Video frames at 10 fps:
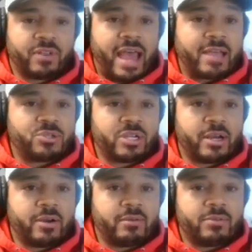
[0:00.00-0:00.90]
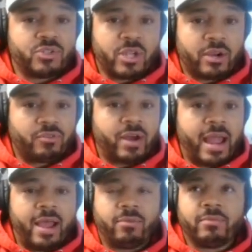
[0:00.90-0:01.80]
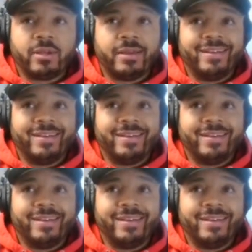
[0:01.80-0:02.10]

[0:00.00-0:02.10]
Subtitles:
last year, stuck around.